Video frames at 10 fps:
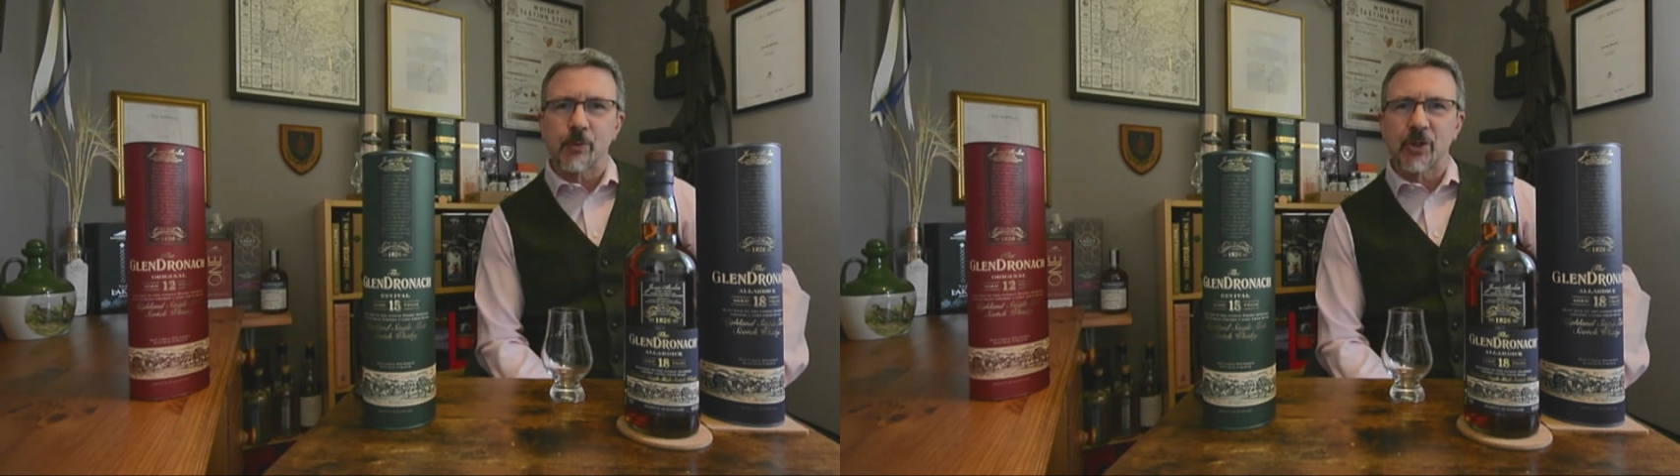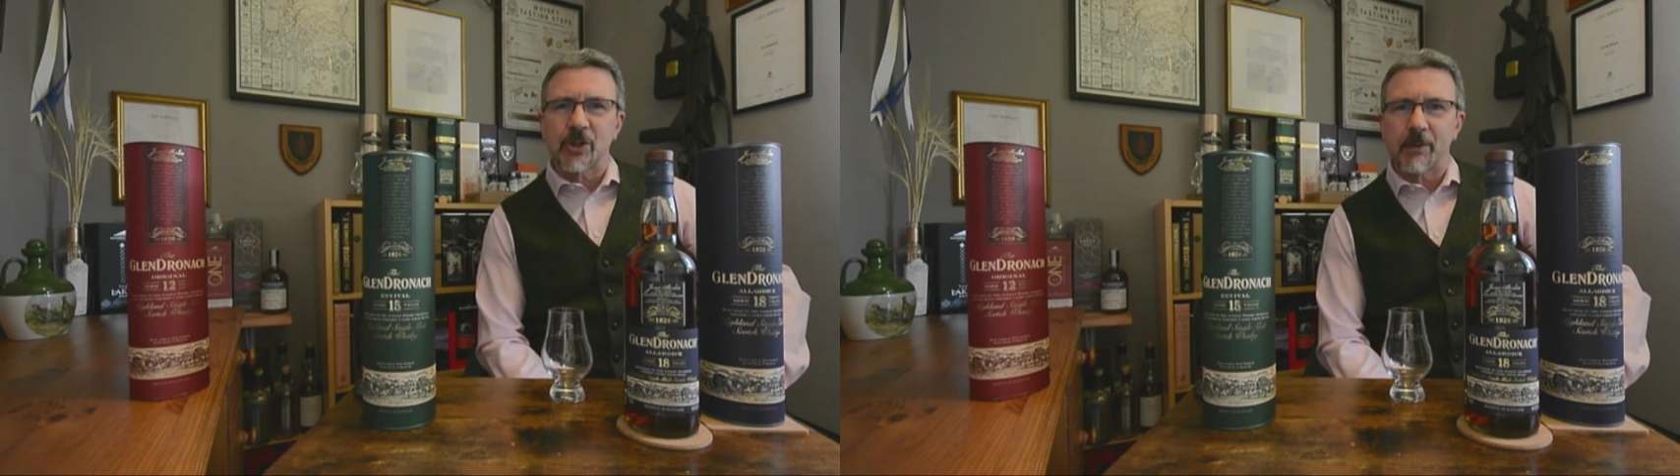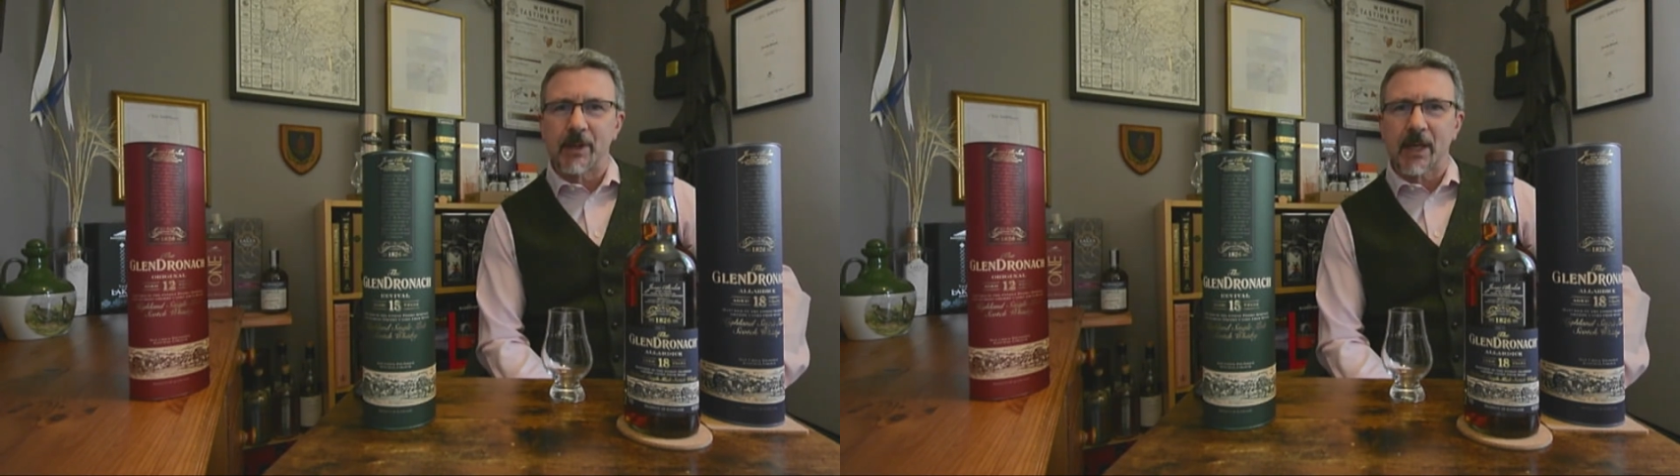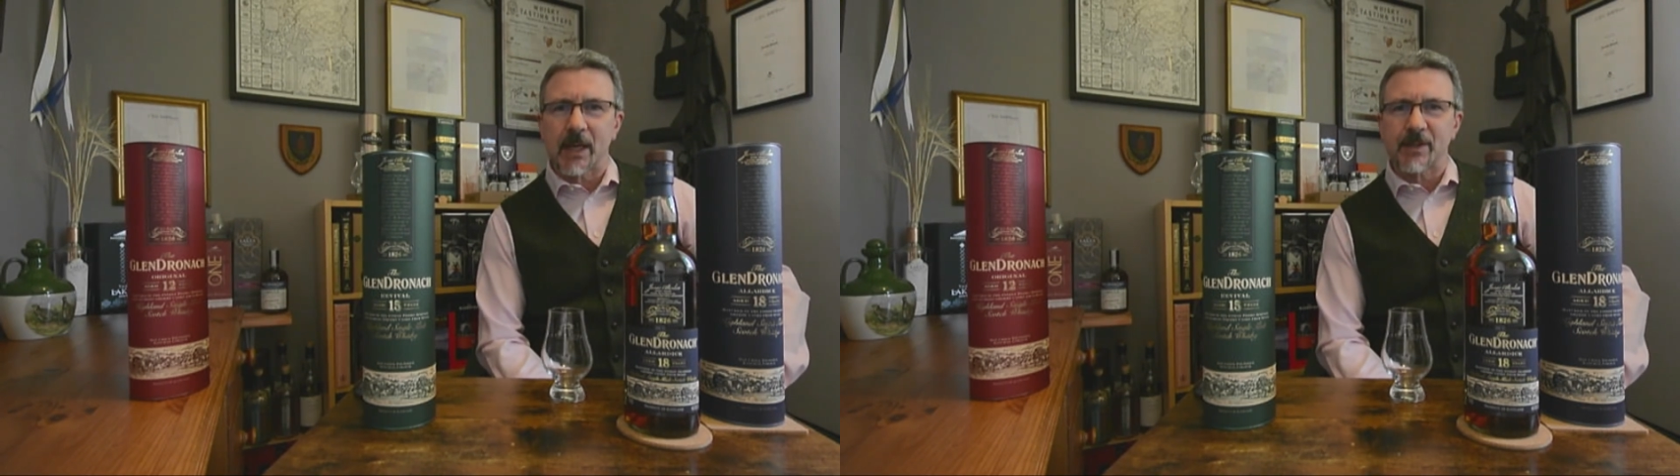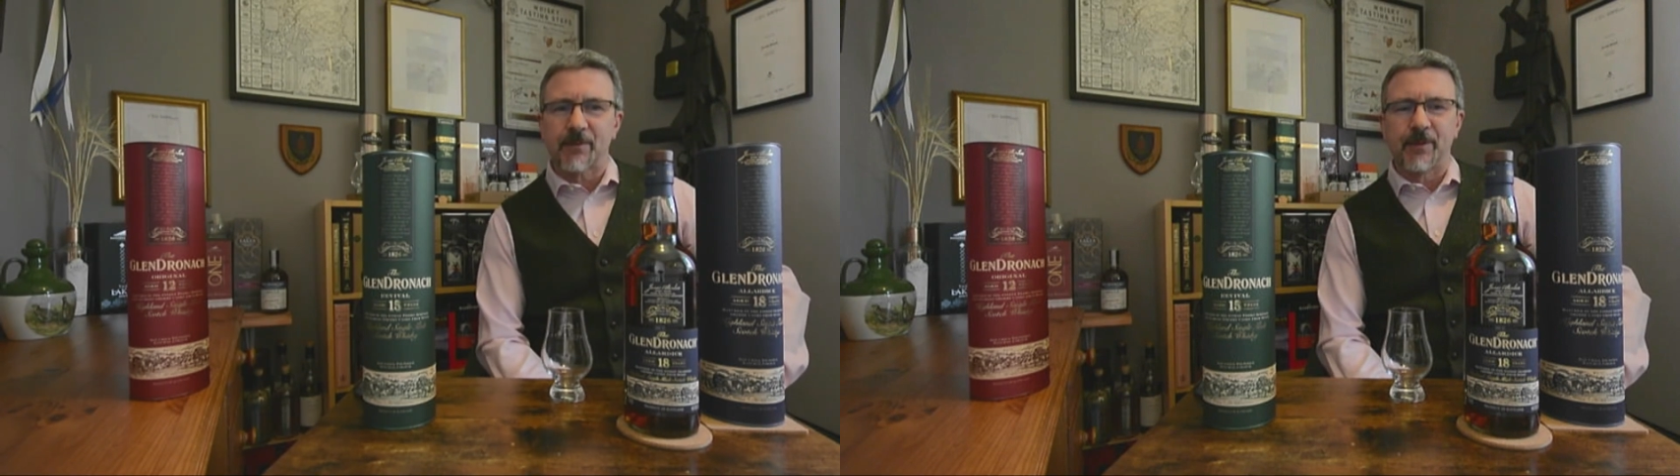sherry
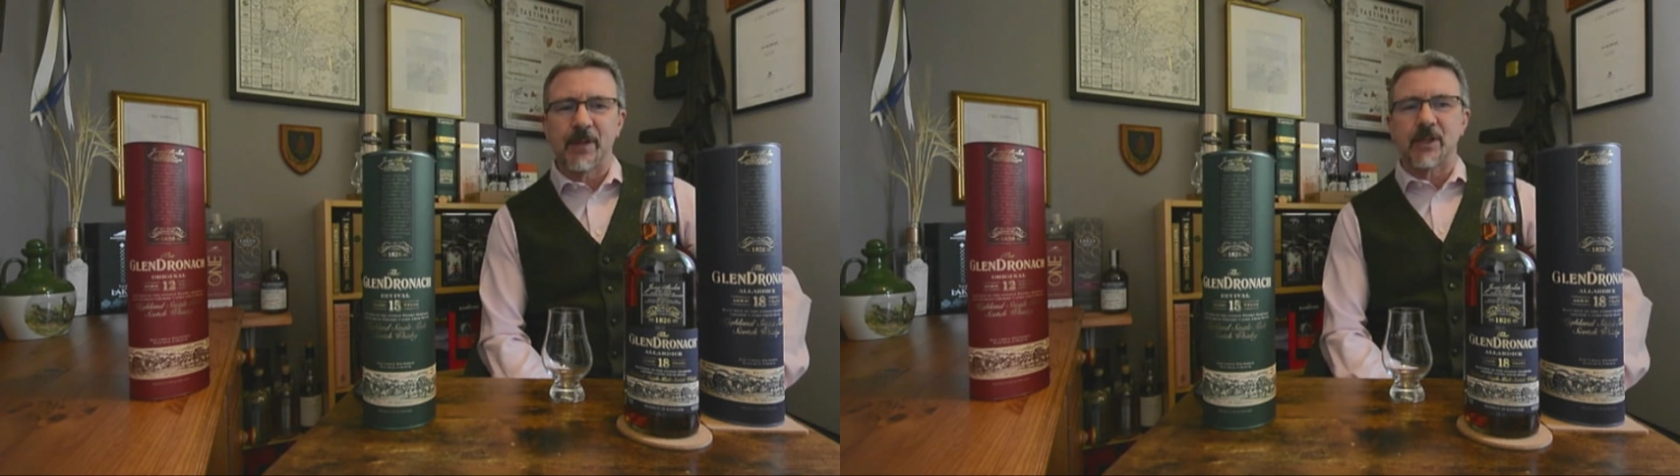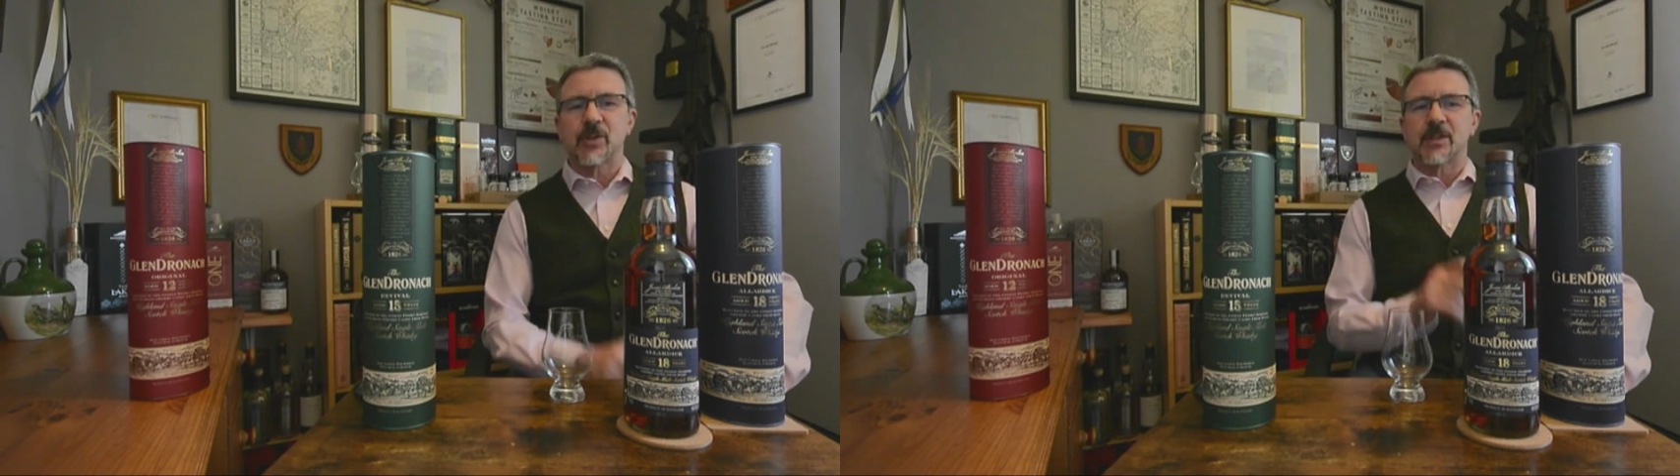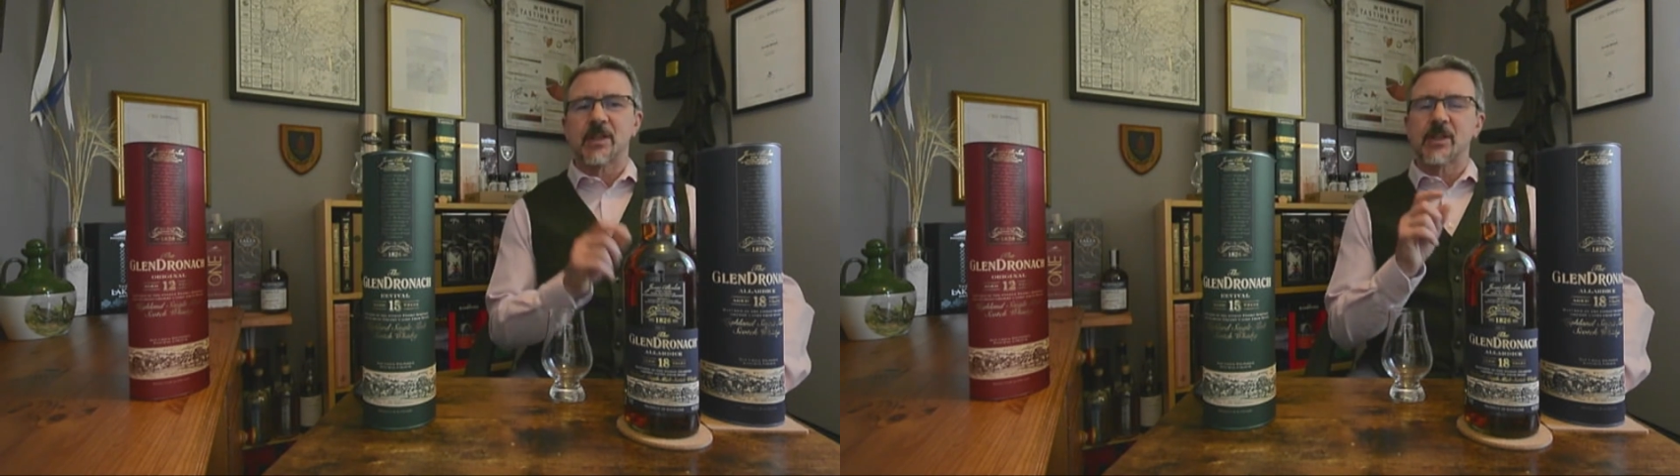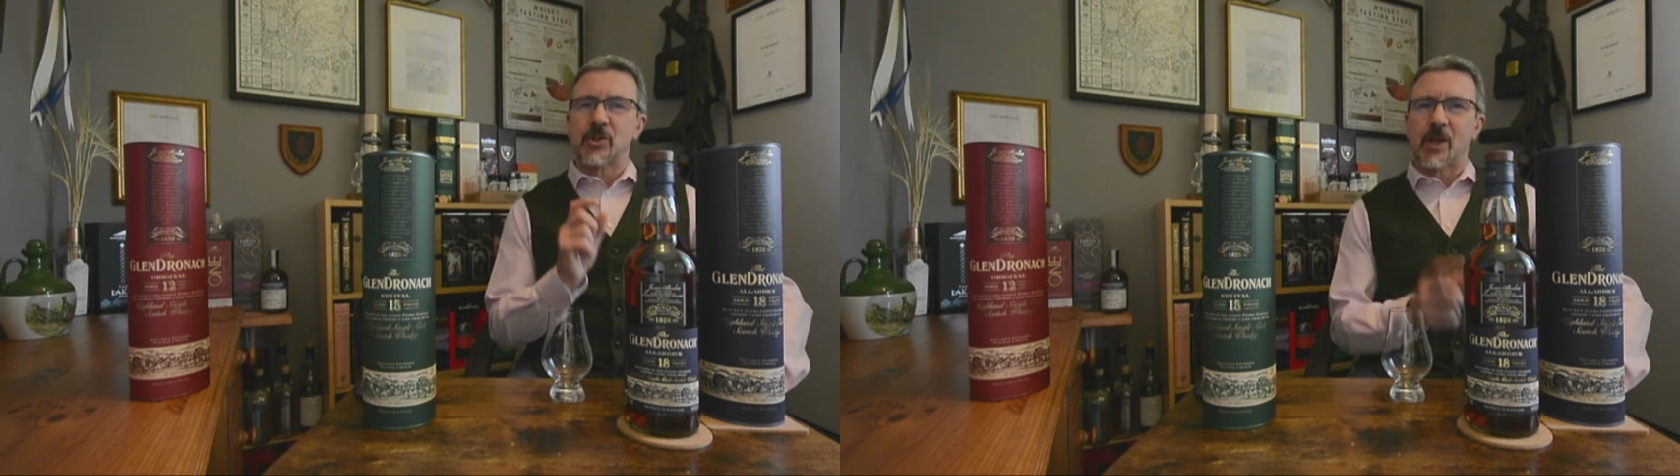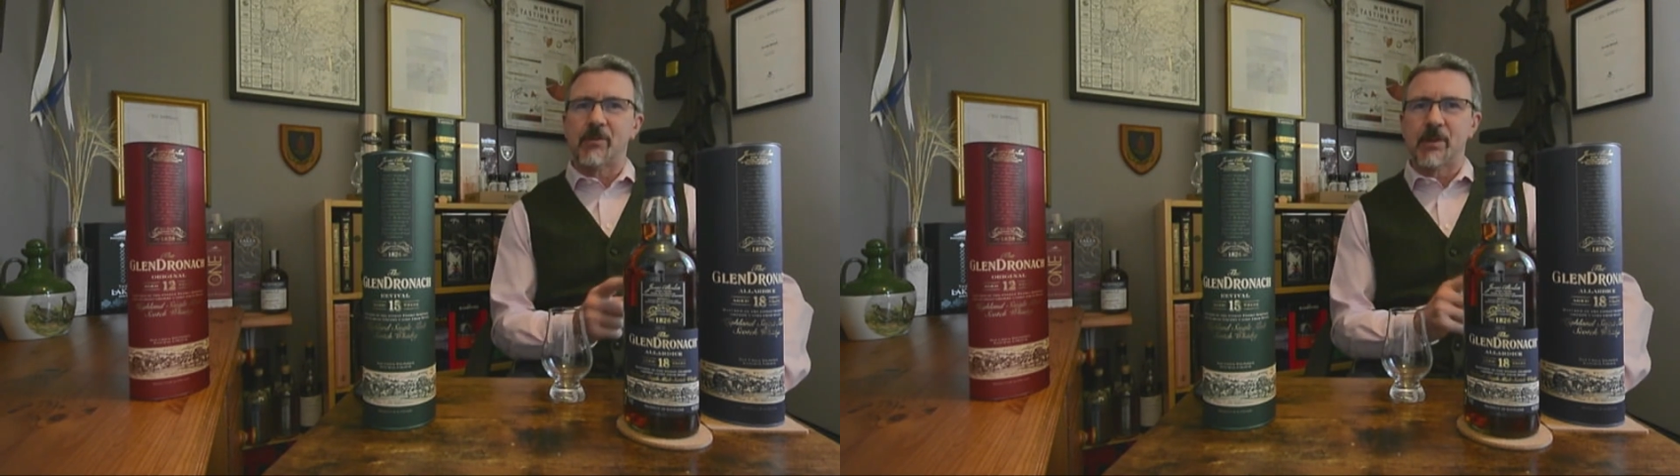cask finish. It's a
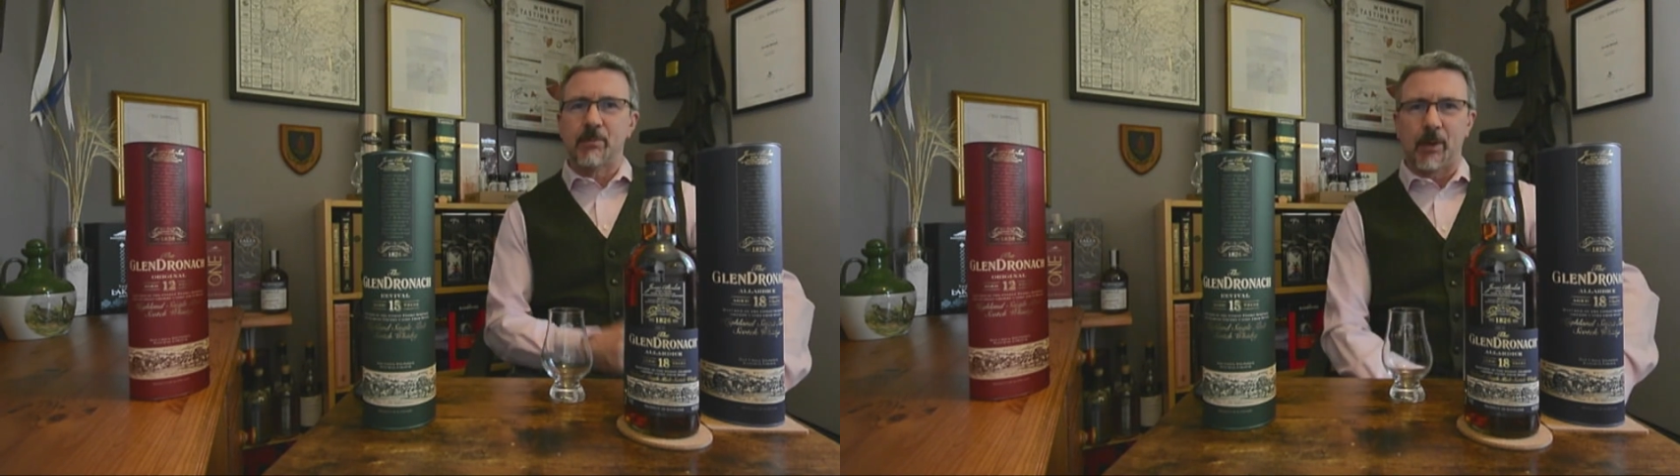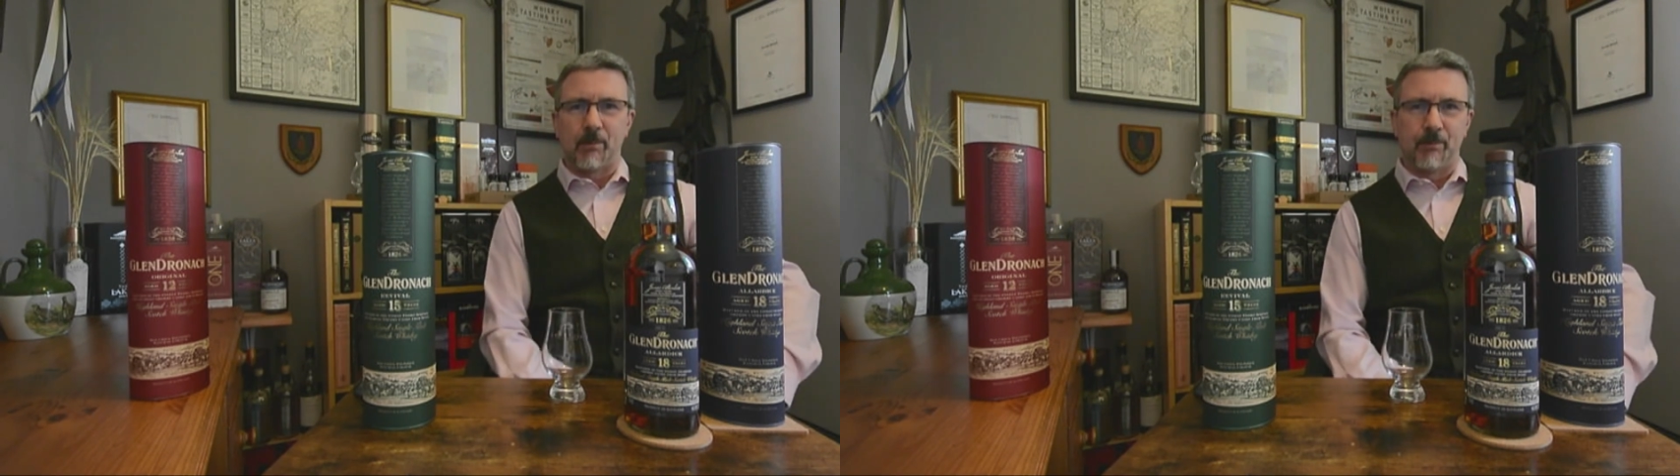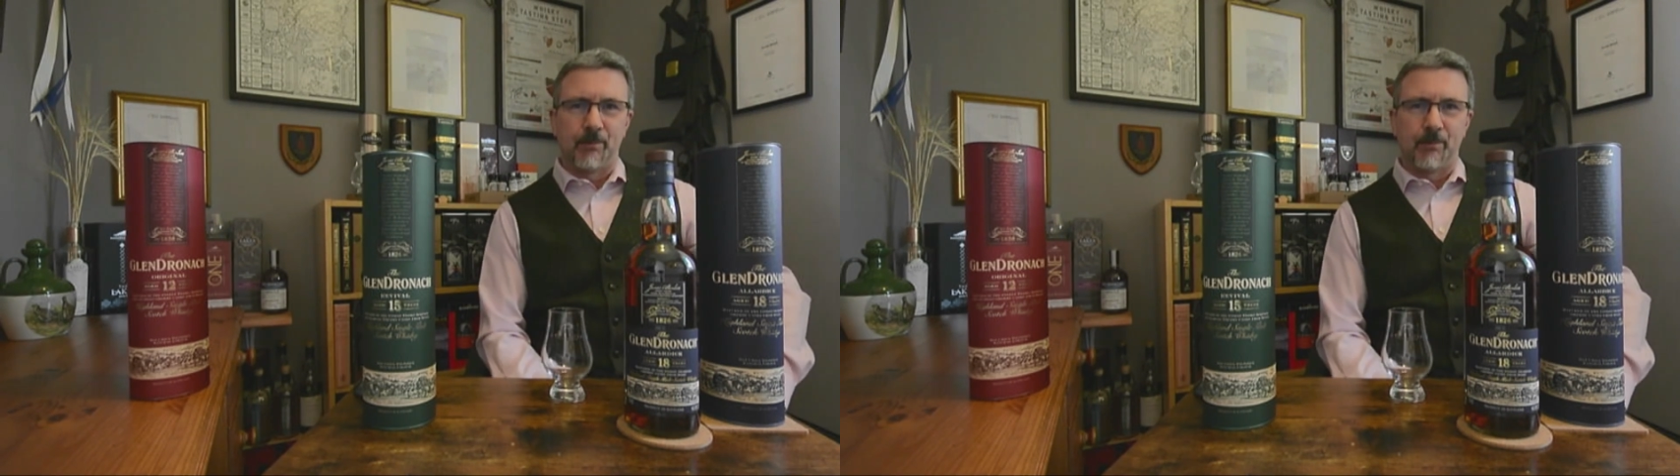sherry bomb.